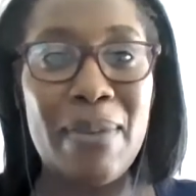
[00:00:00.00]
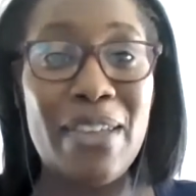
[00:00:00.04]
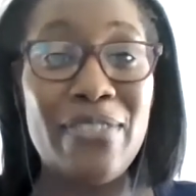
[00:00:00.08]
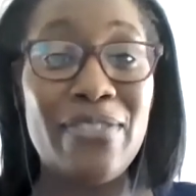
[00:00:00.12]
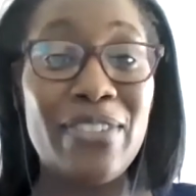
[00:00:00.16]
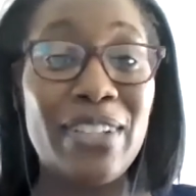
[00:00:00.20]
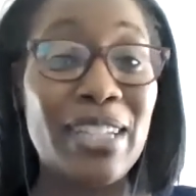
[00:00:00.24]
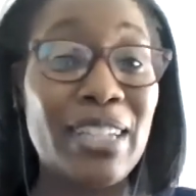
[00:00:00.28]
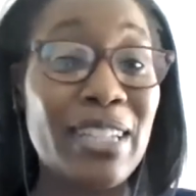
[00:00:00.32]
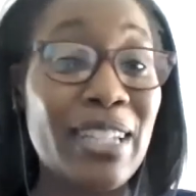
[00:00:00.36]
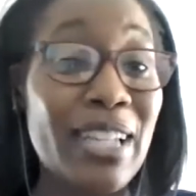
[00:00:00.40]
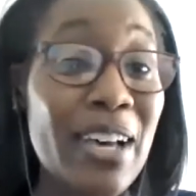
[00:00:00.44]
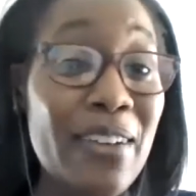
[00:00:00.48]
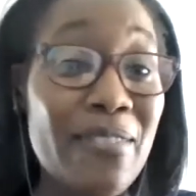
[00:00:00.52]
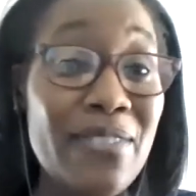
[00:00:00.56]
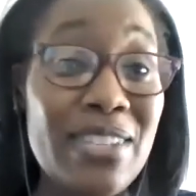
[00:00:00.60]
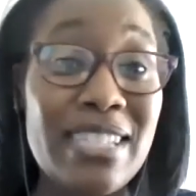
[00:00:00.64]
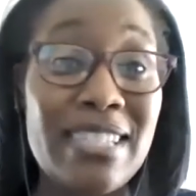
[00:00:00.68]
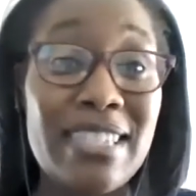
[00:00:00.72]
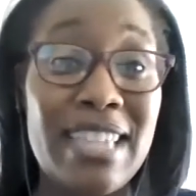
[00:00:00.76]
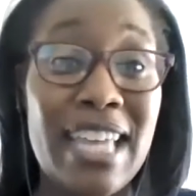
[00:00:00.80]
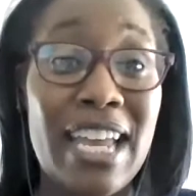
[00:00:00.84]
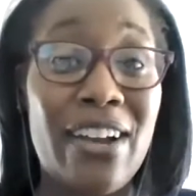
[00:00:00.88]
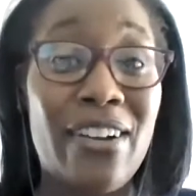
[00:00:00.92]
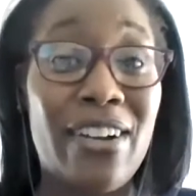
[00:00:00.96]
and the love
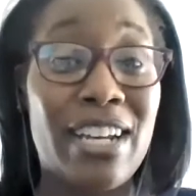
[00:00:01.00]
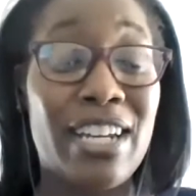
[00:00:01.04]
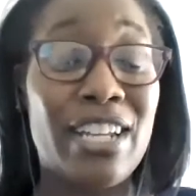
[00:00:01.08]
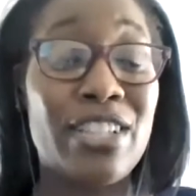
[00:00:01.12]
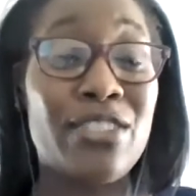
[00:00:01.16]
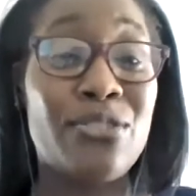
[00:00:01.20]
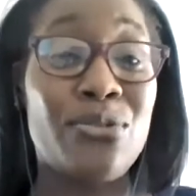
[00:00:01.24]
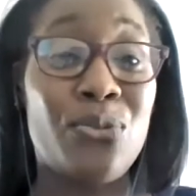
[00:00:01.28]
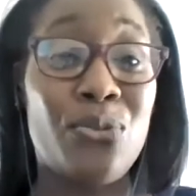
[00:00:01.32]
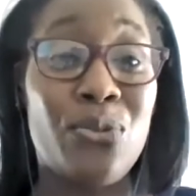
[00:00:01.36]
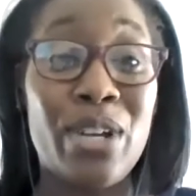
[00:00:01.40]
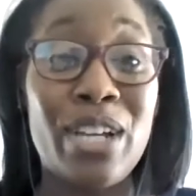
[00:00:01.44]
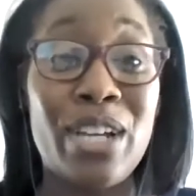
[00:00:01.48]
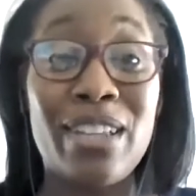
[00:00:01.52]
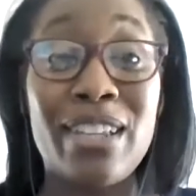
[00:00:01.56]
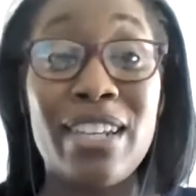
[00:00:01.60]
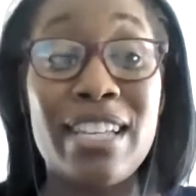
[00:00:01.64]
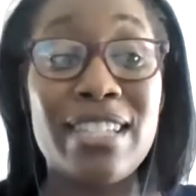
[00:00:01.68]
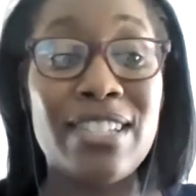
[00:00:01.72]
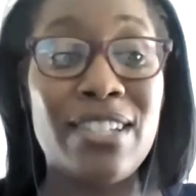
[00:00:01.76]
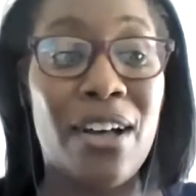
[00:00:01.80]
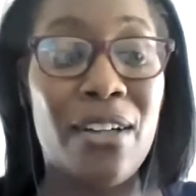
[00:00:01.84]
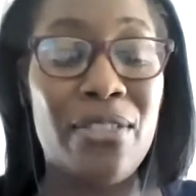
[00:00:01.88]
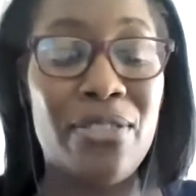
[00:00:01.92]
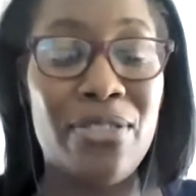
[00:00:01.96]
is there, and it's real and
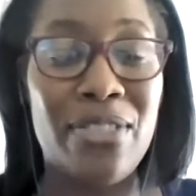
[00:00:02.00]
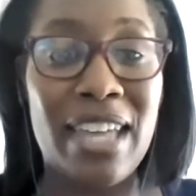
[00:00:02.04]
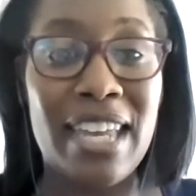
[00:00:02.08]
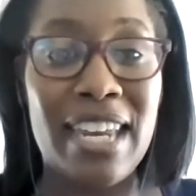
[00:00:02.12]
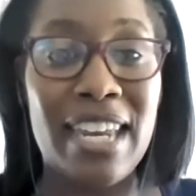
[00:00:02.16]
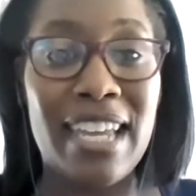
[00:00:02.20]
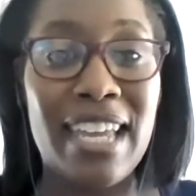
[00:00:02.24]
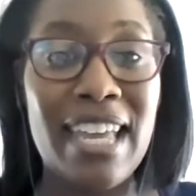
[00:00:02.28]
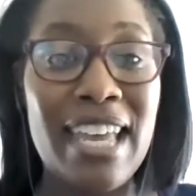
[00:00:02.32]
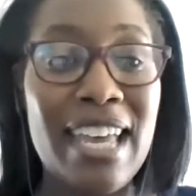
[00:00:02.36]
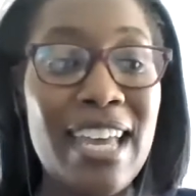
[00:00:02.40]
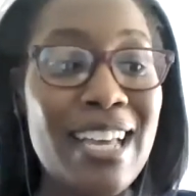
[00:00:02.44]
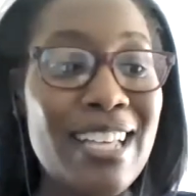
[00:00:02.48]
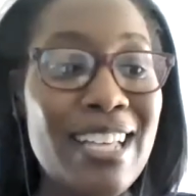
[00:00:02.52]
it's authentic.